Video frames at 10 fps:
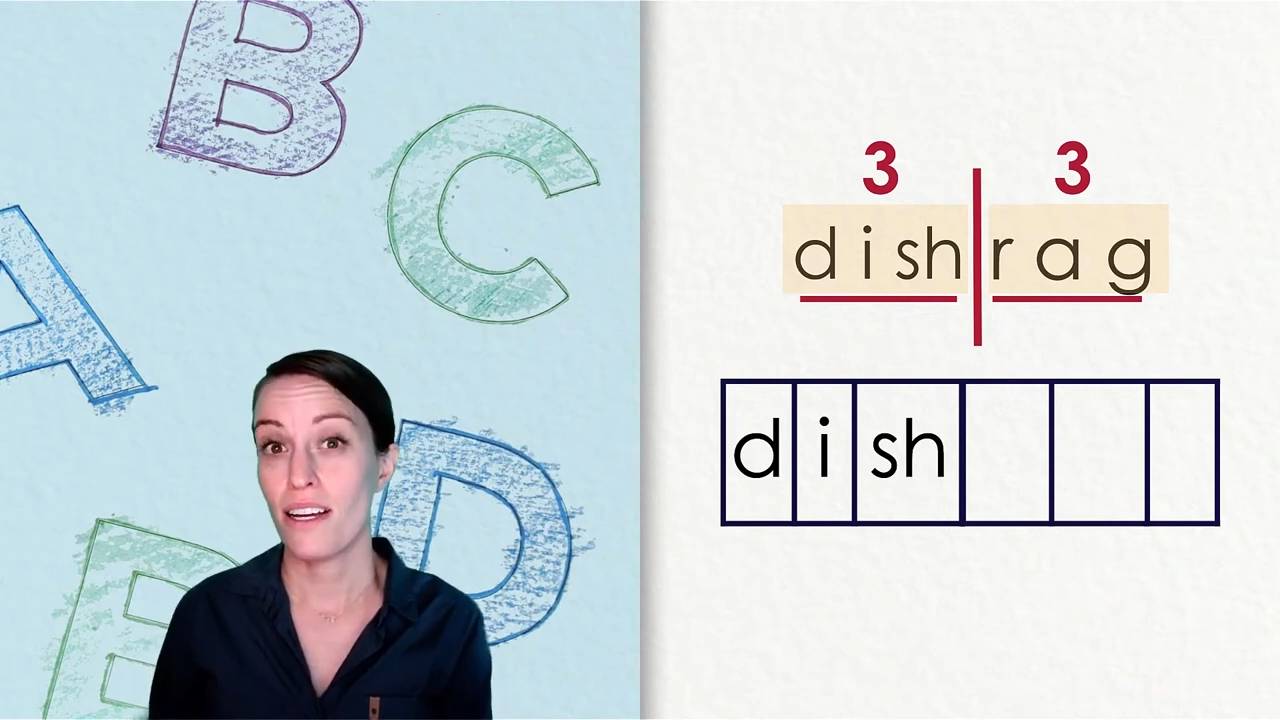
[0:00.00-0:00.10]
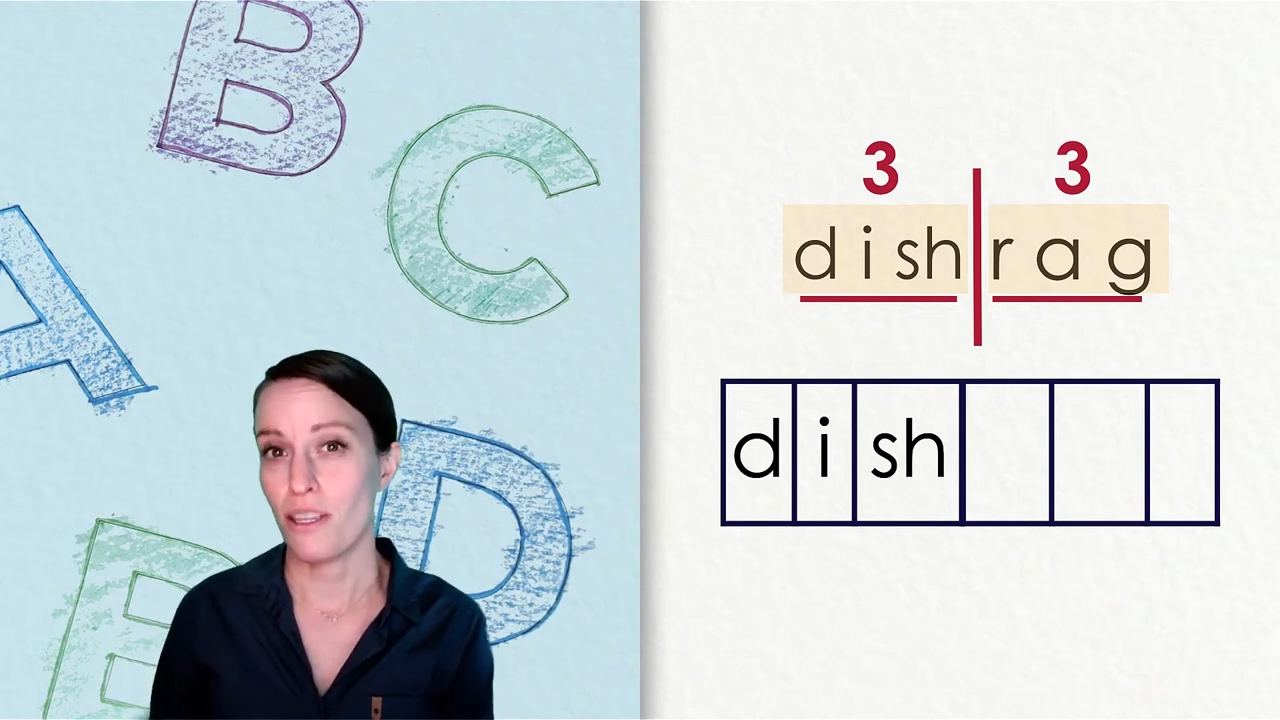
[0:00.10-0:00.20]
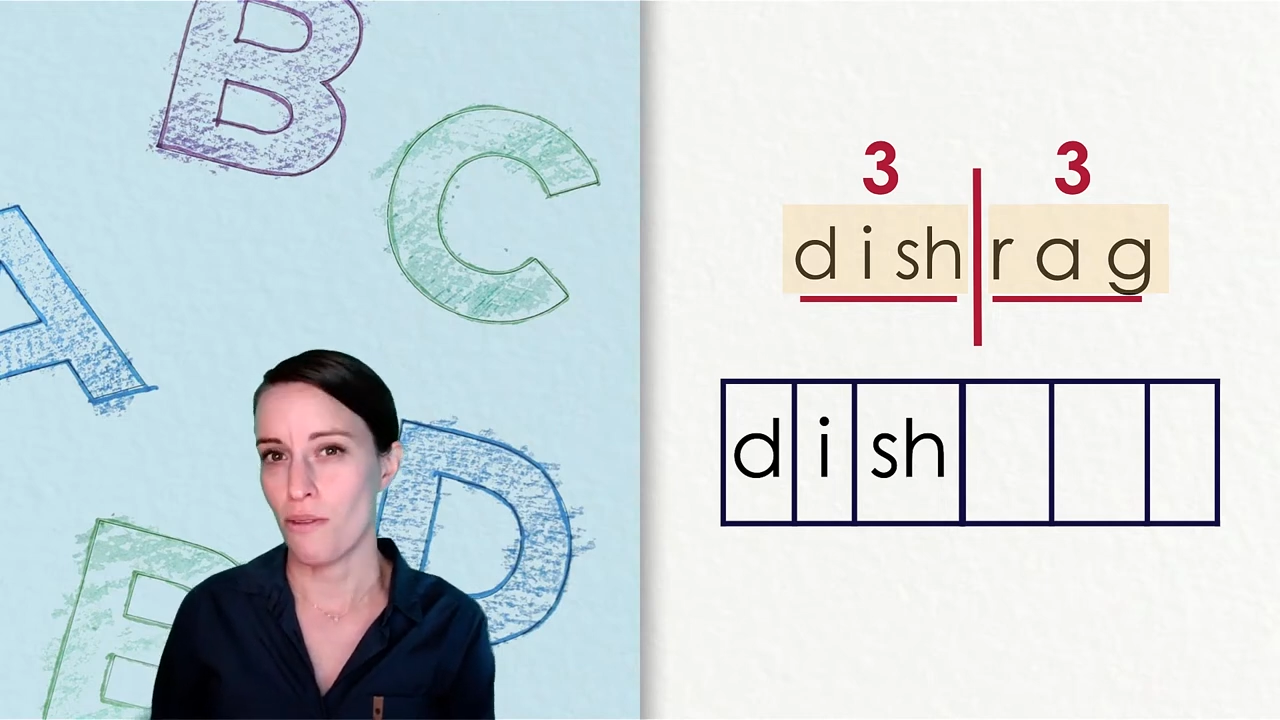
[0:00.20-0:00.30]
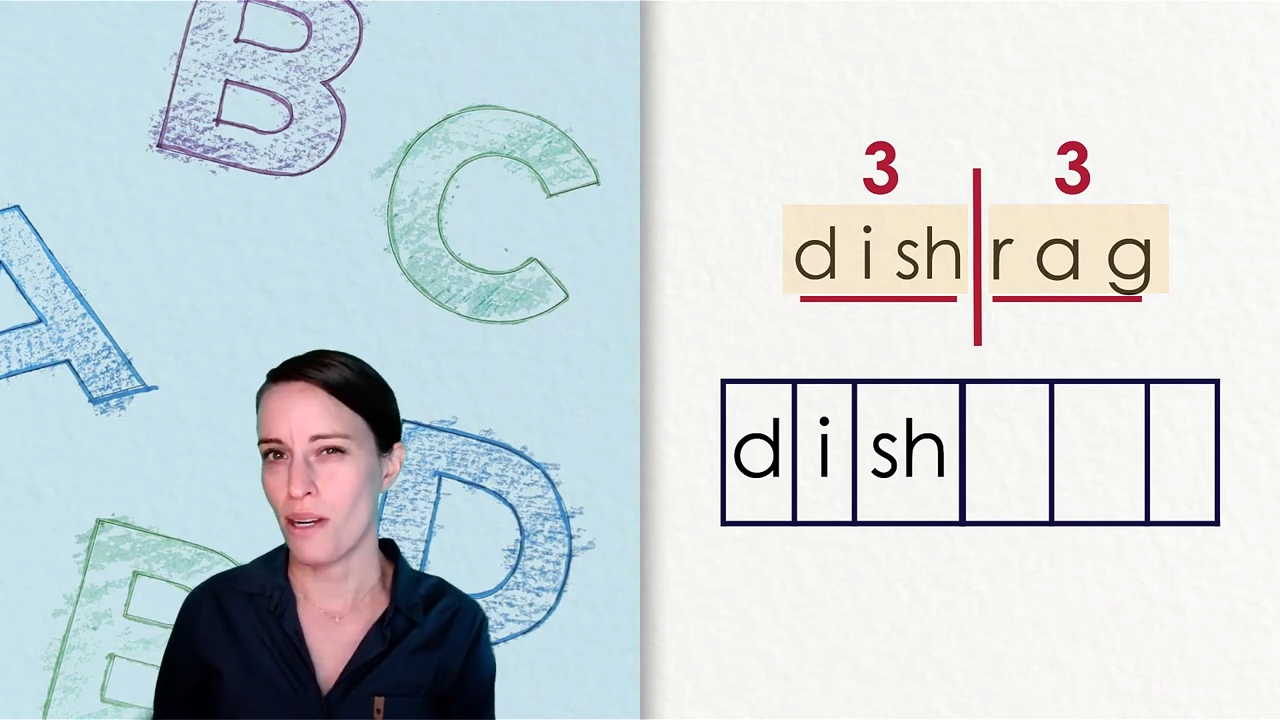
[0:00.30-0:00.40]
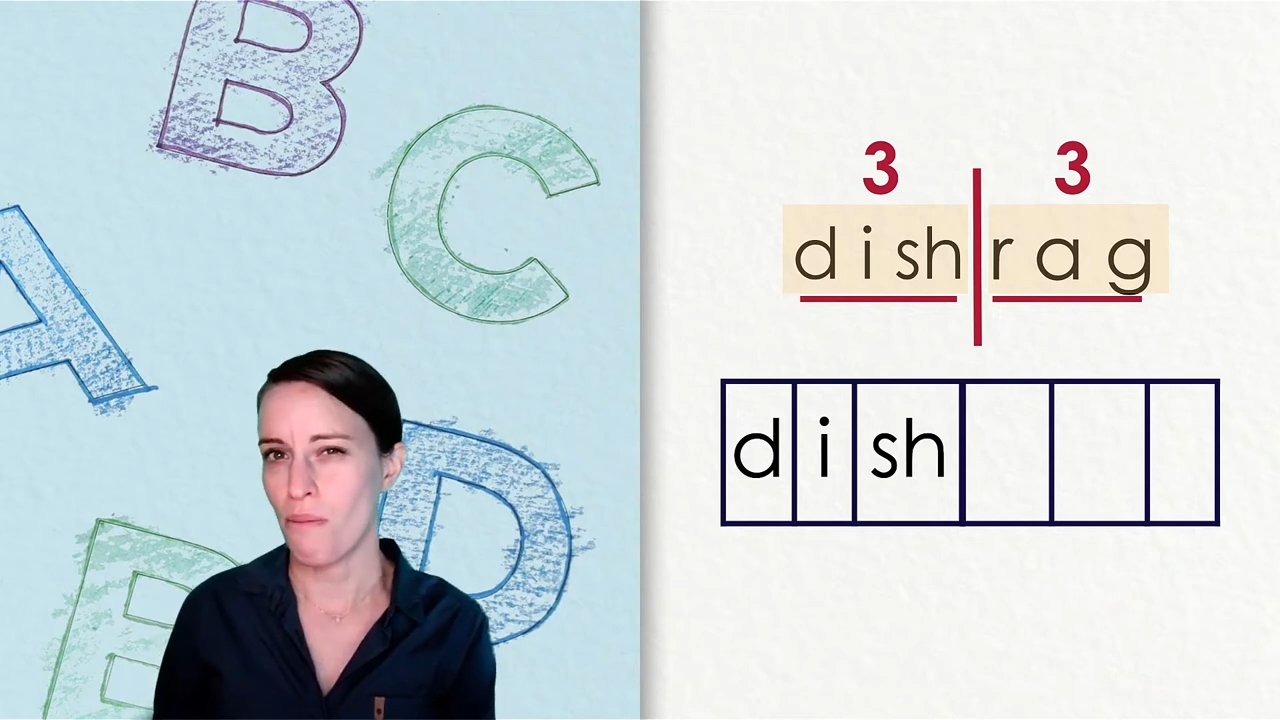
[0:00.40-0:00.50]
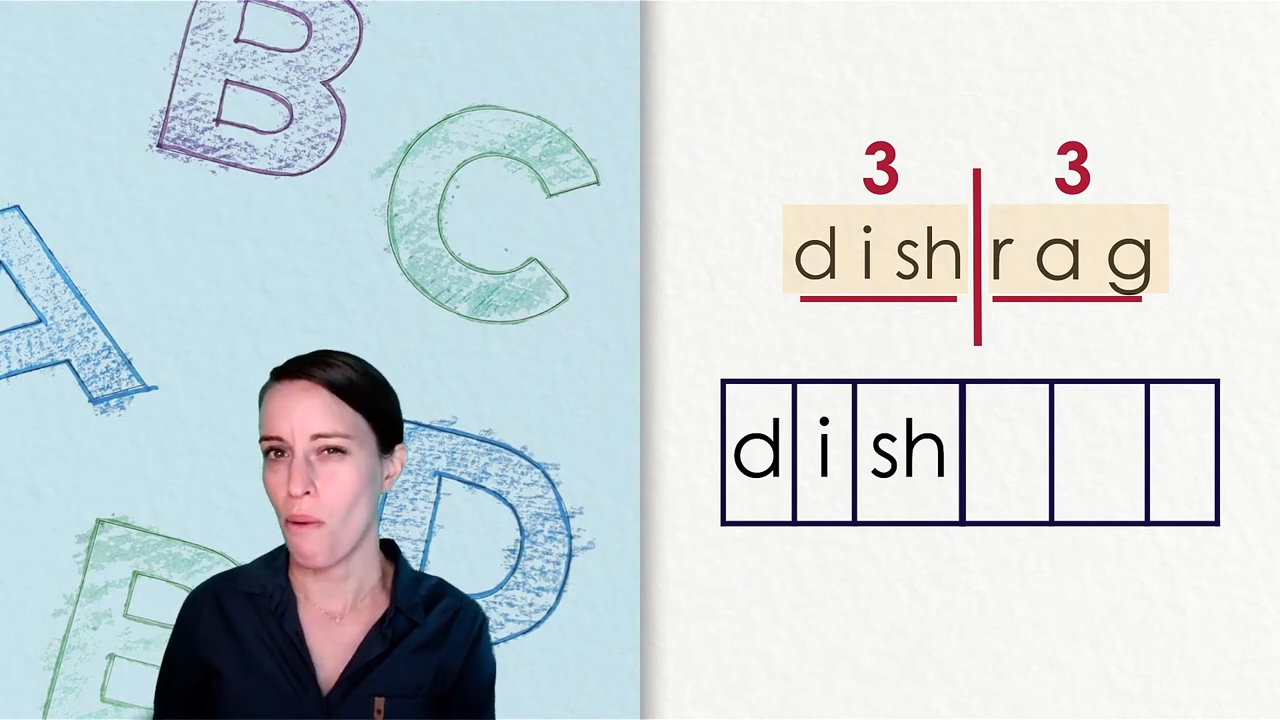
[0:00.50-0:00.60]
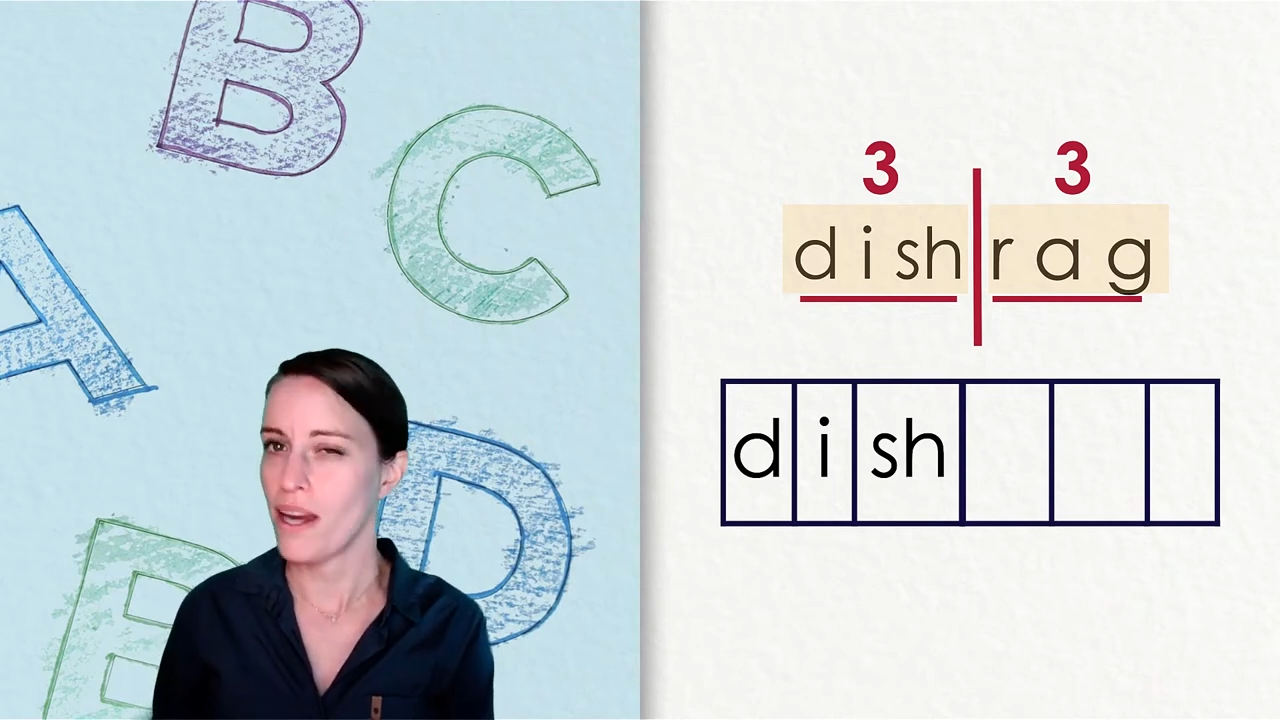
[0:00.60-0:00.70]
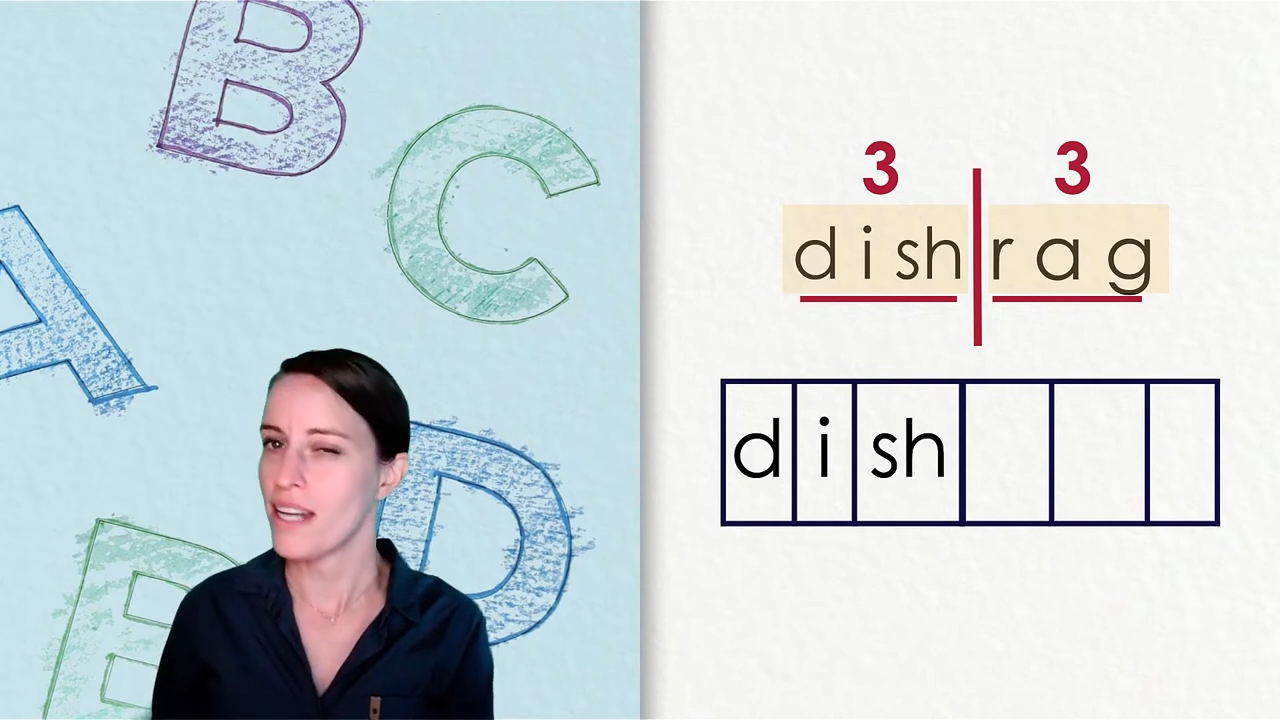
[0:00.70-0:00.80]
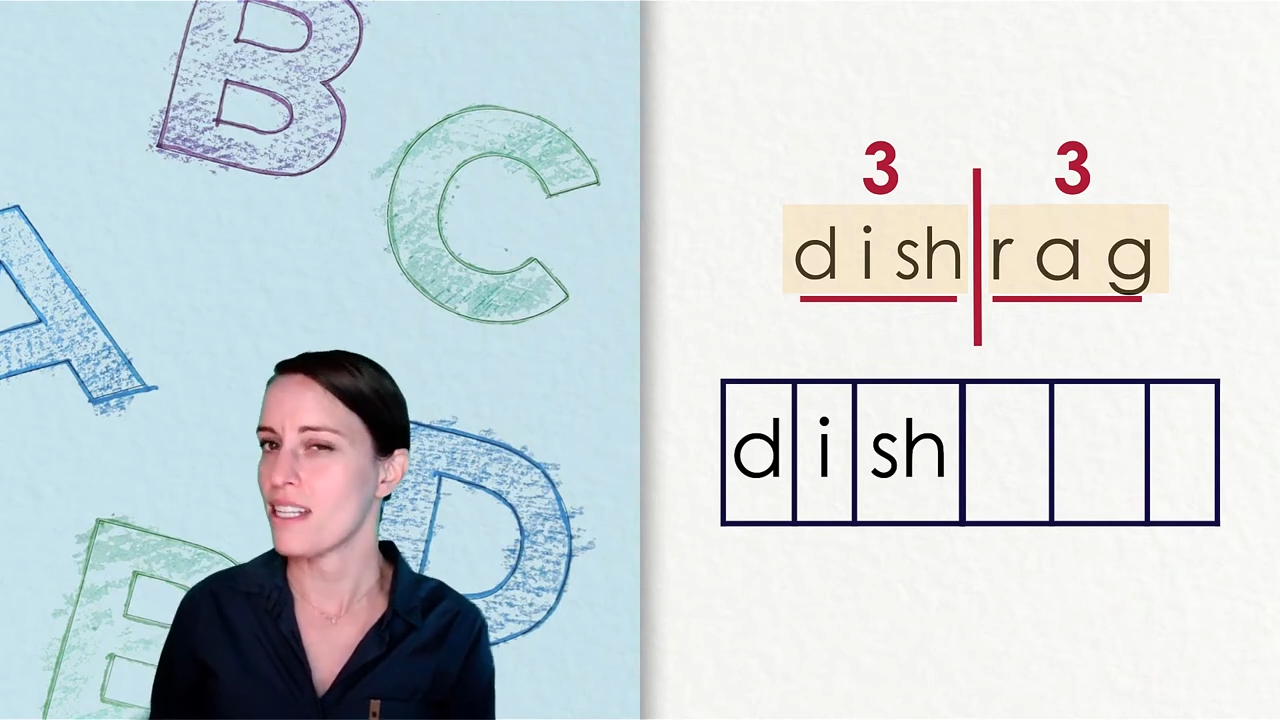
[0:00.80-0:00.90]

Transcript: You can point